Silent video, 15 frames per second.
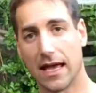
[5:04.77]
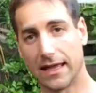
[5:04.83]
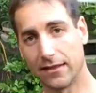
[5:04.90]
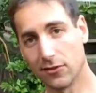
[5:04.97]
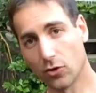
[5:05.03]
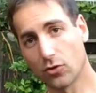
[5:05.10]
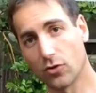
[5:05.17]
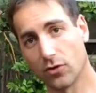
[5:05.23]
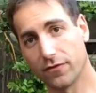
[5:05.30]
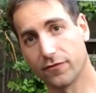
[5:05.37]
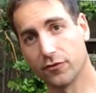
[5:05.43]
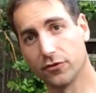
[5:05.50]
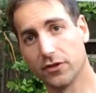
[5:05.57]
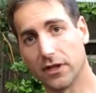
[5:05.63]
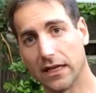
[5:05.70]
and local
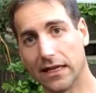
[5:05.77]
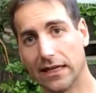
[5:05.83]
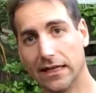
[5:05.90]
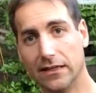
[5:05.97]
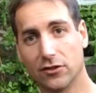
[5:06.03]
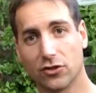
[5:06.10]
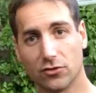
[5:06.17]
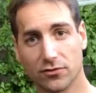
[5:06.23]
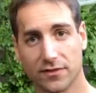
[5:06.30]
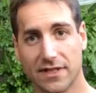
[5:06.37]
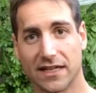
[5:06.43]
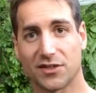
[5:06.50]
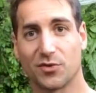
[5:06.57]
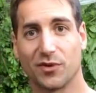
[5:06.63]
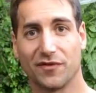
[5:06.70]
food in
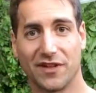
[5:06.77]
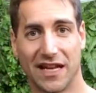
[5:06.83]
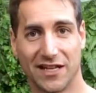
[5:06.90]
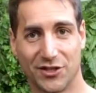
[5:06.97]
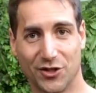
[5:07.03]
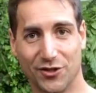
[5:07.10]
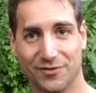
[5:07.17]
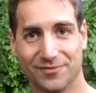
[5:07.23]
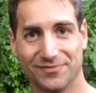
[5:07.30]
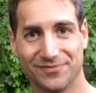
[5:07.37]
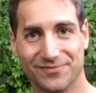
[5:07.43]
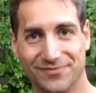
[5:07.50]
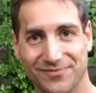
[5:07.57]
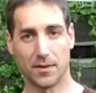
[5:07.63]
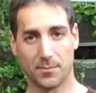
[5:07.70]
contact with nature.
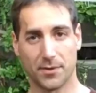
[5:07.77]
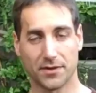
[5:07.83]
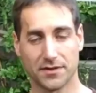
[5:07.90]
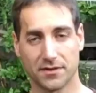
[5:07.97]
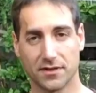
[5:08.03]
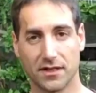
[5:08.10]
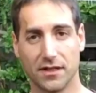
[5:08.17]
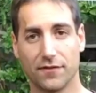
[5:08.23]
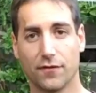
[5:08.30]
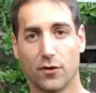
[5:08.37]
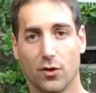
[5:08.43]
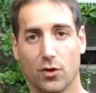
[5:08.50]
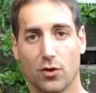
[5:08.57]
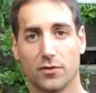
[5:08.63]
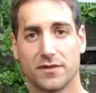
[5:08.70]
I personally
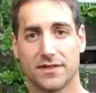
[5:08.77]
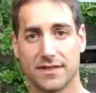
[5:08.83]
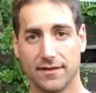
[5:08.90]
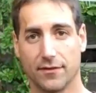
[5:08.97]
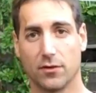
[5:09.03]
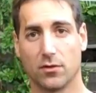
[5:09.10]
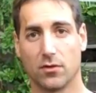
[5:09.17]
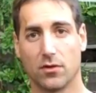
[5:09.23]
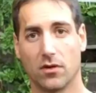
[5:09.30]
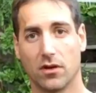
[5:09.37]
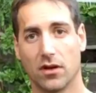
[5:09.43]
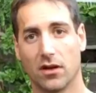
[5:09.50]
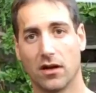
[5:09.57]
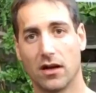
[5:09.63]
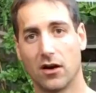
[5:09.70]
followed several
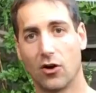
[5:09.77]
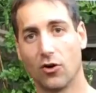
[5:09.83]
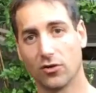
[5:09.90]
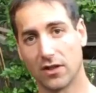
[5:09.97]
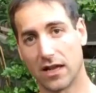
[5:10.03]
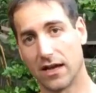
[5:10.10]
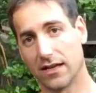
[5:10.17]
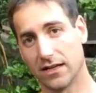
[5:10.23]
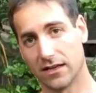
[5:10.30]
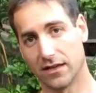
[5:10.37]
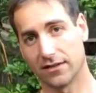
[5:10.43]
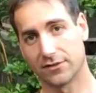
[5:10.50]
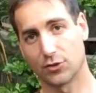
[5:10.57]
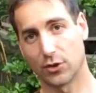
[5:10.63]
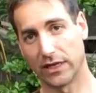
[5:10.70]
online
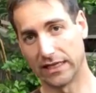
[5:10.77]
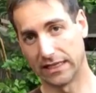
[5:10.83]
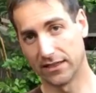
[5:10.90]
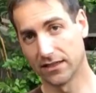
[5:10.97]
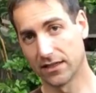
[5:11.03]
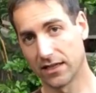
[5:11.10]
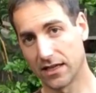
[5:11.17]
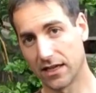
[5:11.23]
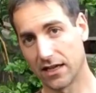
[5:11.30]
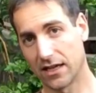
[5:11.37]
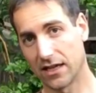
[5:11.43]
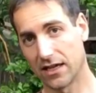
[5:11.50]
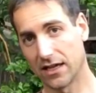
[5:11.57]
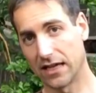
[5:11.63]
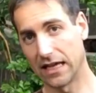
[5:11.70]
training
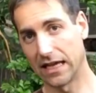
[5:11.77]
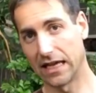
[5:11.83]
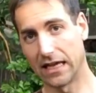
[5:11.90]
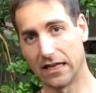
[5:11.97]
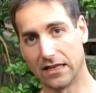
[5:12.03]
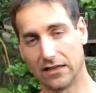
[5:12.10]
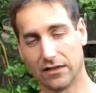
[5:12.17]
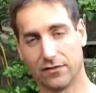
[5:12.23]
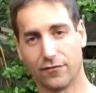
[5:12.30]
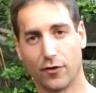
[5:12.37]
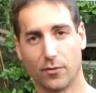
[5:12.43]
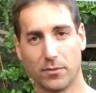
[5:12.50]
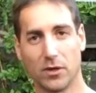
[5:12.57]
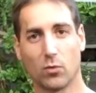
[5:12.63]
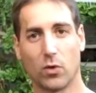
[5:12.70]
and
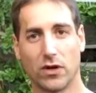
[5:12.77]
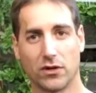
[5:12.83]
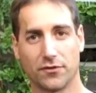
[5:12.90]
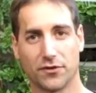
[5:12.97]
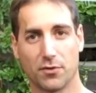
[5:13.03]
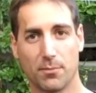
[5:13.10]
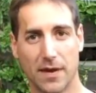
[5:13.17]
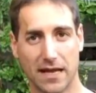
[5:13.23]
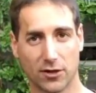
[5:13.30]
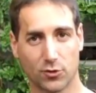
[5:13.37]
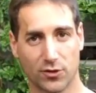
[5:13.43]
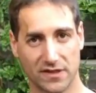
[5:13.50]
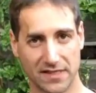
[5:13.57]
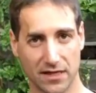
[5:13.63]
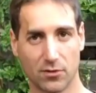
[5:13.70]
for me one of the main
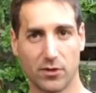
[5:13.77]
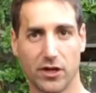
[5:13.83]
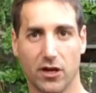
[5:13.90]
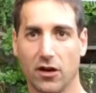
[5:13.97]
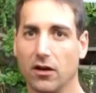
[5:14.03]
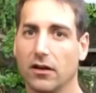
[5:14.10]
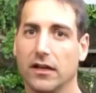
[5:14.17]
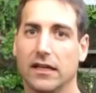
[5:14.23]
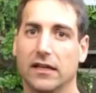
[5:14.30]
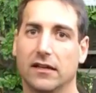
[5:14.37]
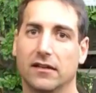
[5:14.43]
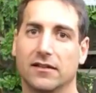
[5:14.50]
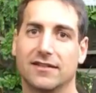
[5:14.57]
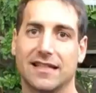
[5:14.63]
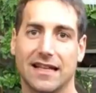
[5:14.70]
criteria
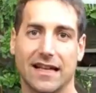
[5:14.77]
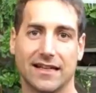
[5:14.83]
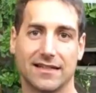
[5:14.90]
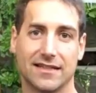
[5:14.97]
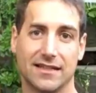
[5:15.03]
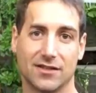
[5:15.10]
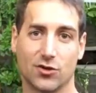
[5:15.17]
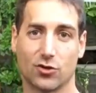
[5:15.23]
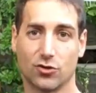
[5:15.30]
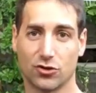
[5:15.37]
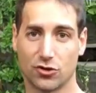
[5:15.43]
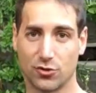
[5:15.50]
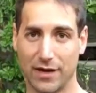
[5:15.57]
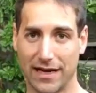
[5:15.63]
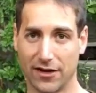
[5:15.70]
in selecting the
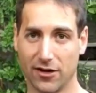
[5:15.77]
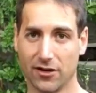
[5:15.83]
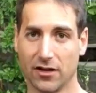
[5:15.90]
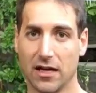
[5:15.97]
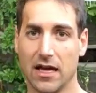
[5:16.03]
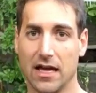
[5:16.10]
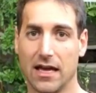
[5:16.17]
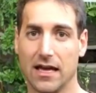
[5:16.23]
good trainer